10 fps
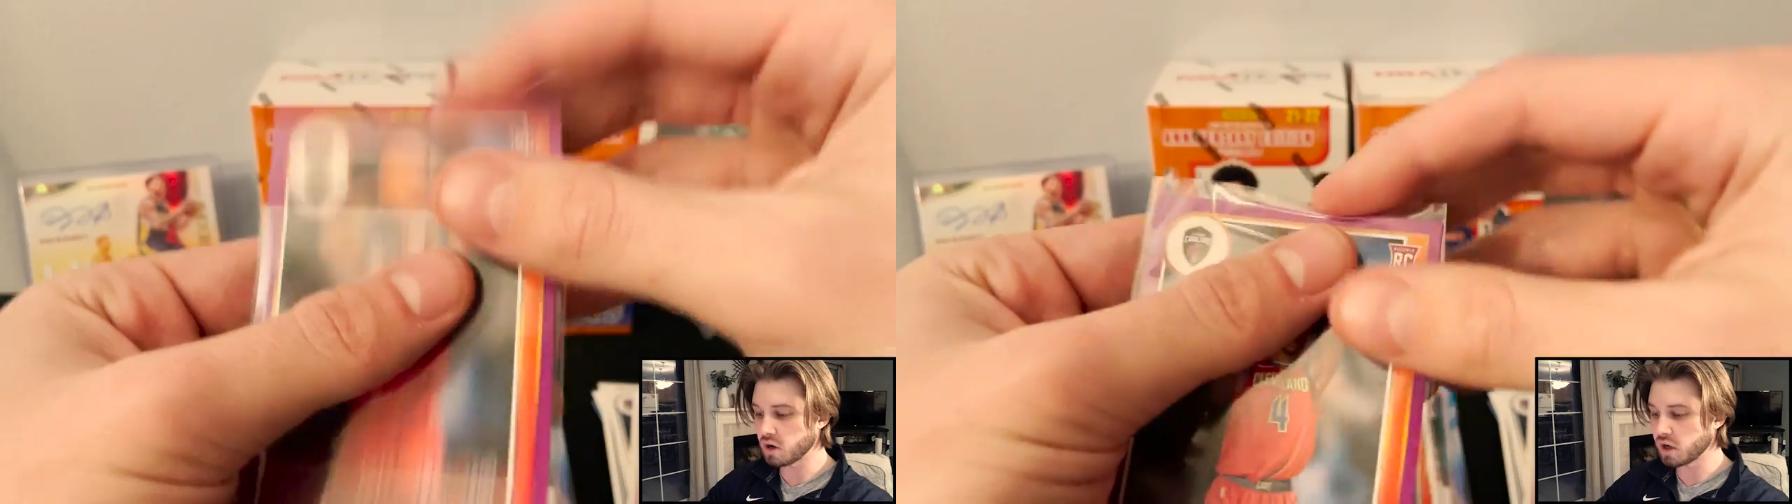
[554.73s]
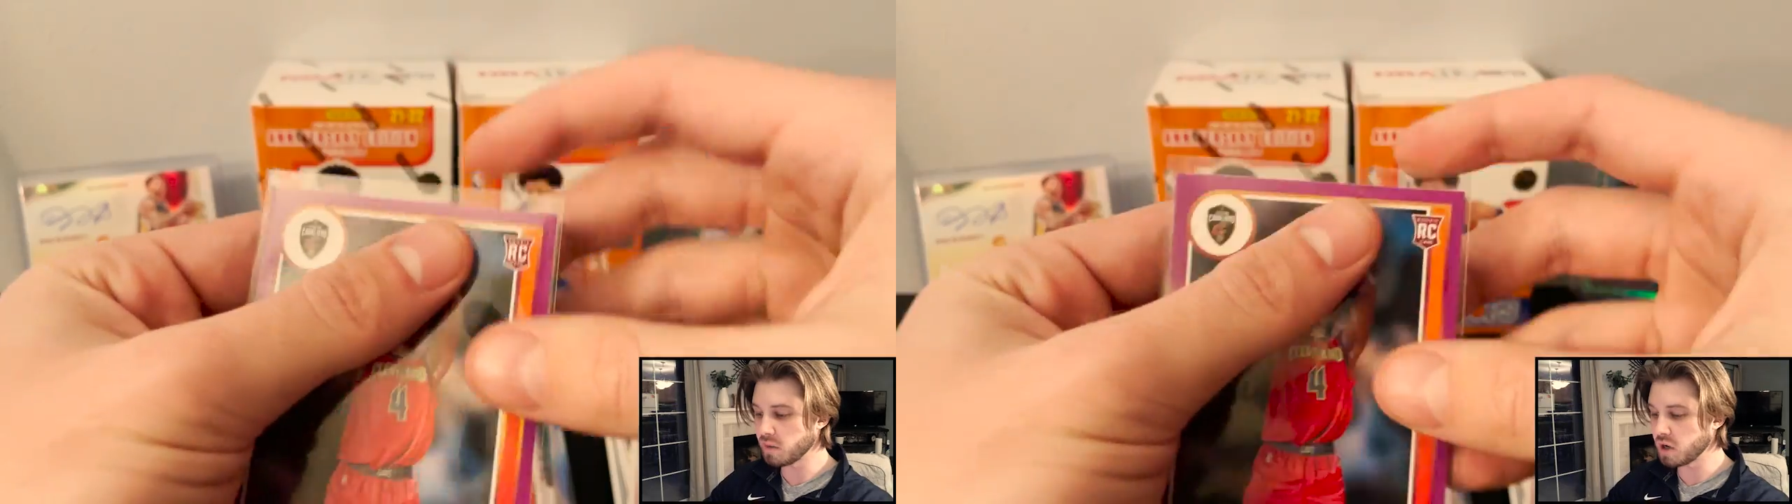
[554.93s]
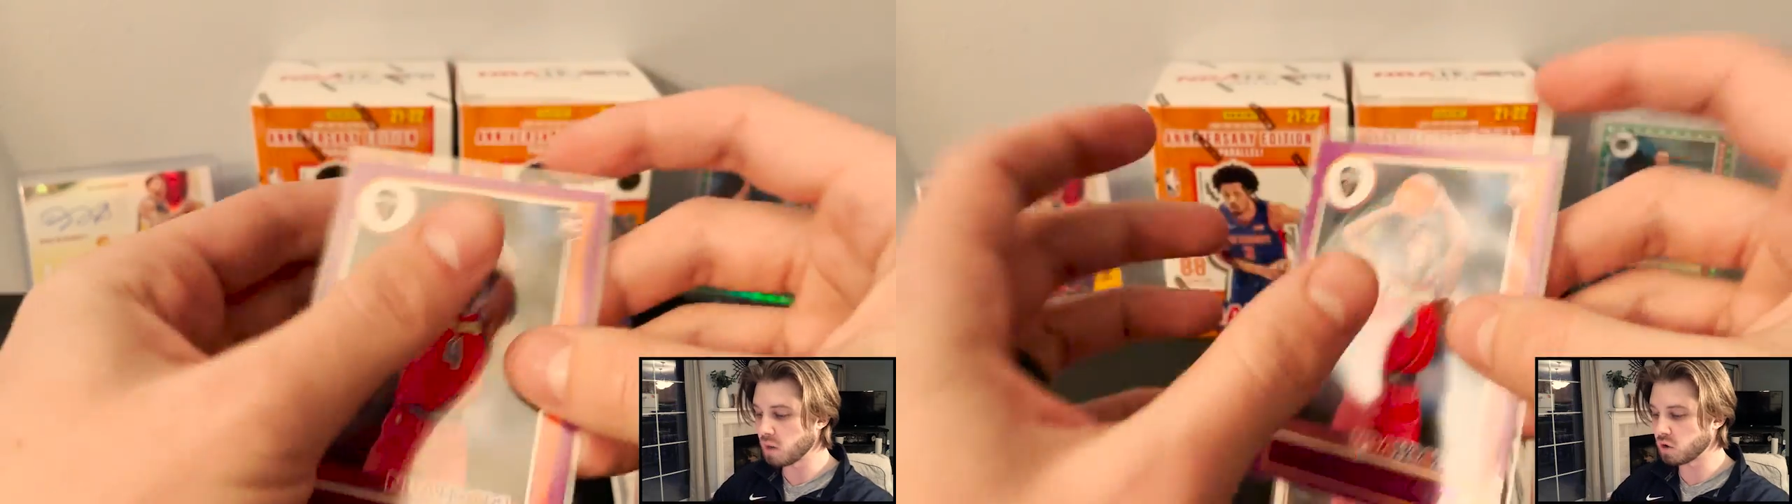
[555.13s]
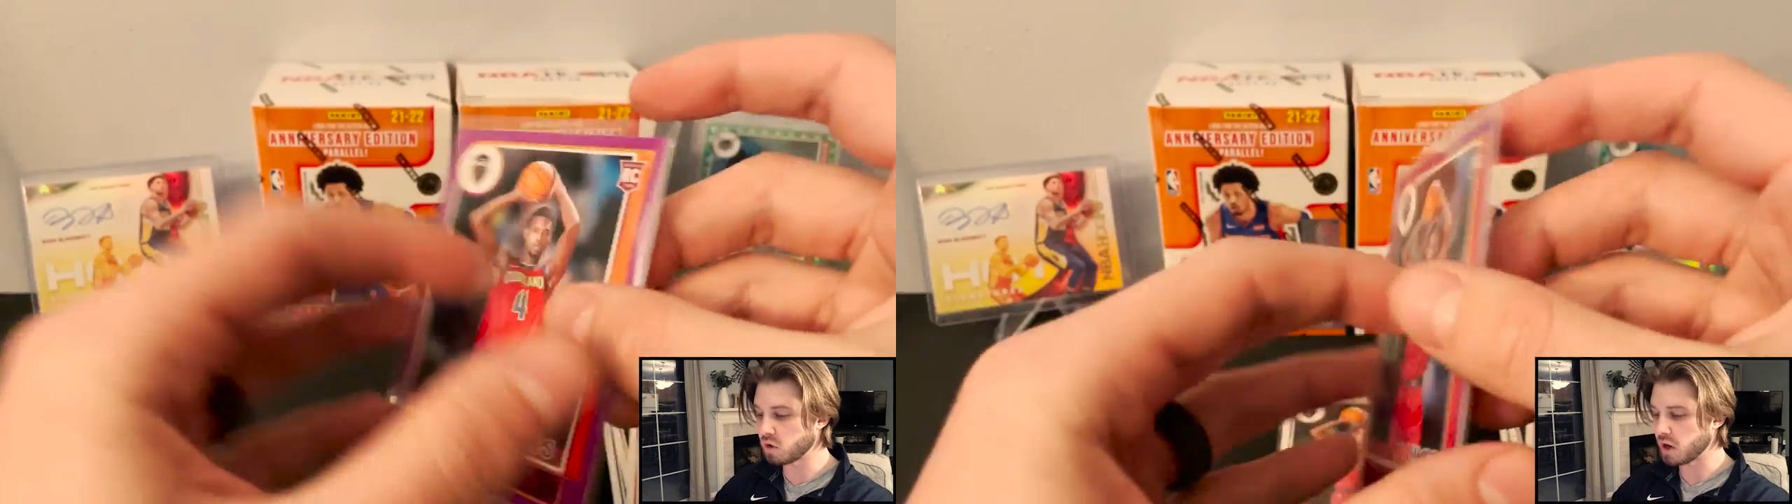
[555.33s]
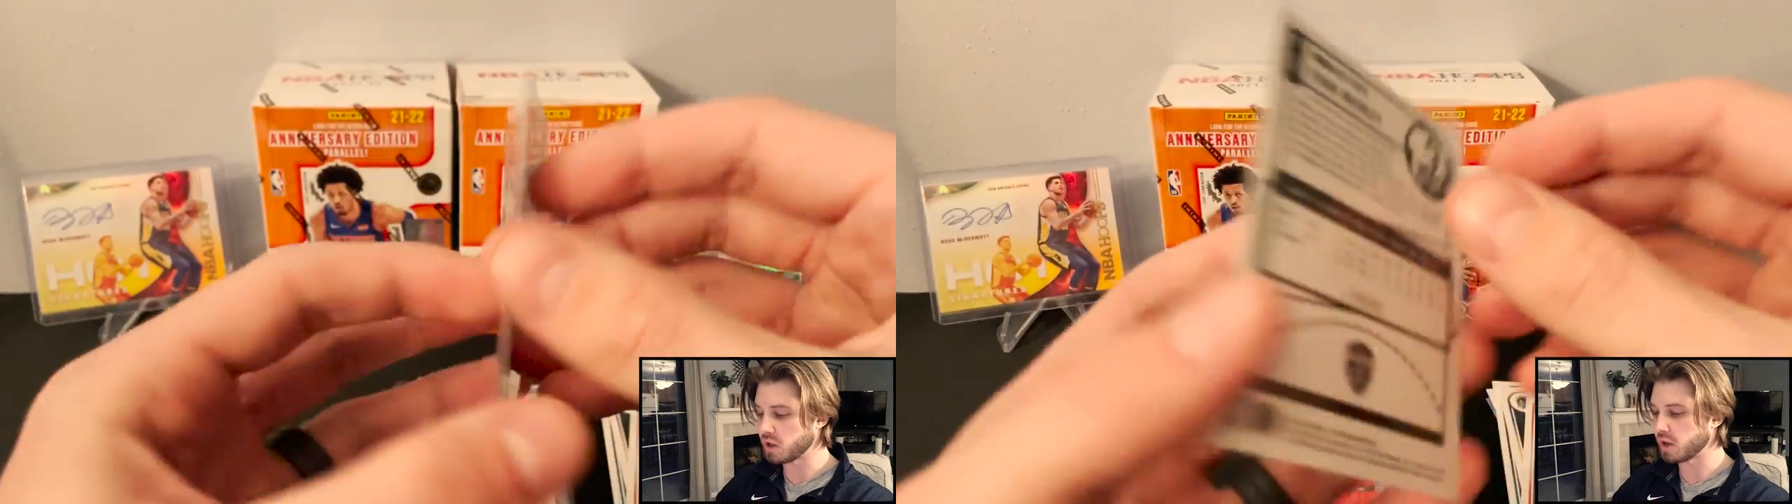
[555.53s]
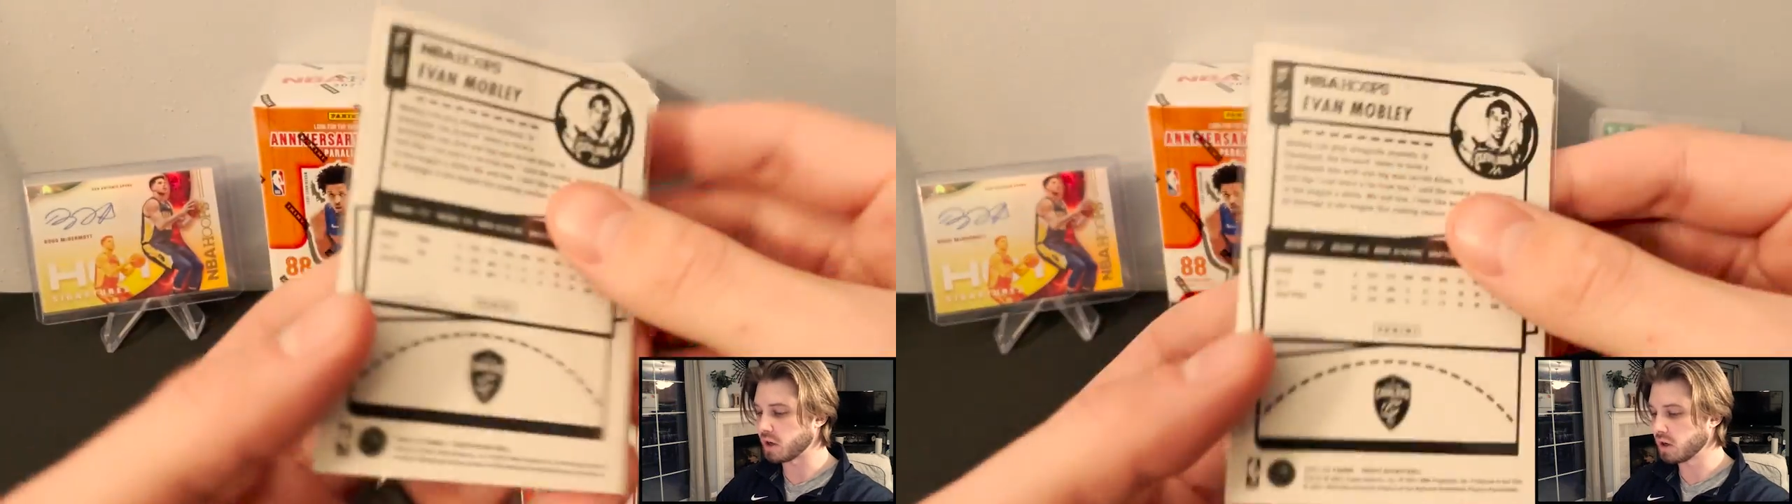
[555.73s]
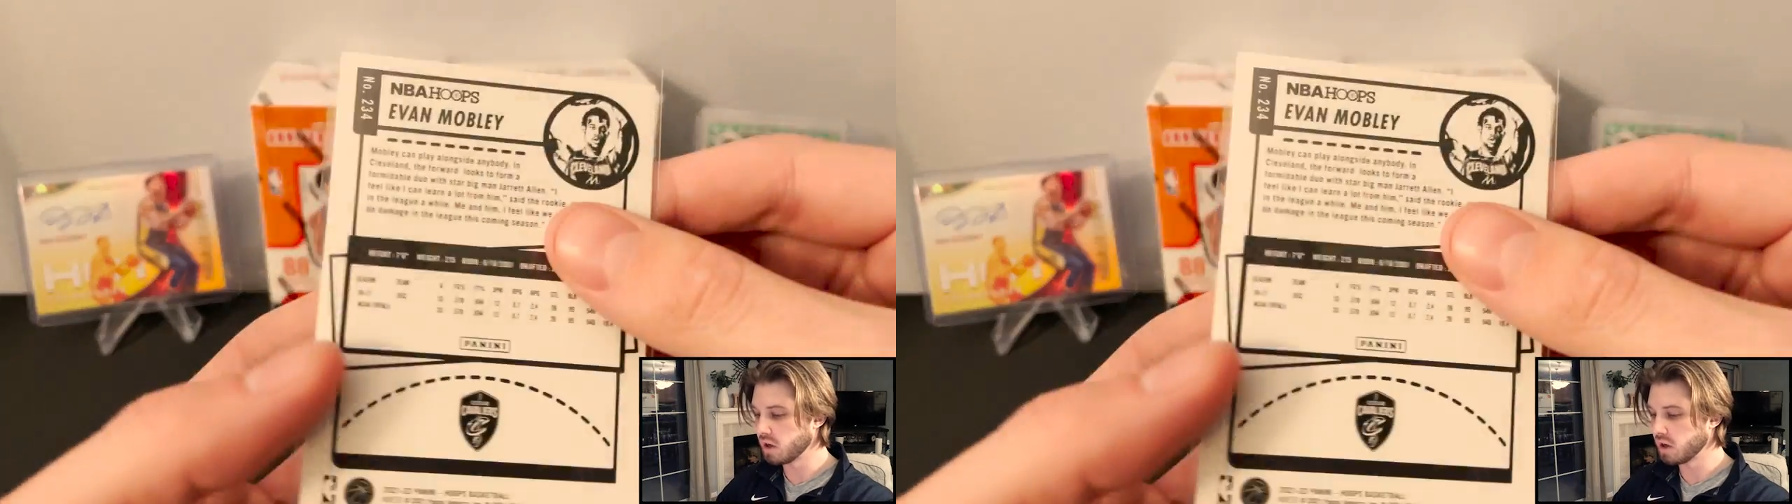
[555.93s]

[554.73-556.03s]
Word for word: going to be numbered or anything,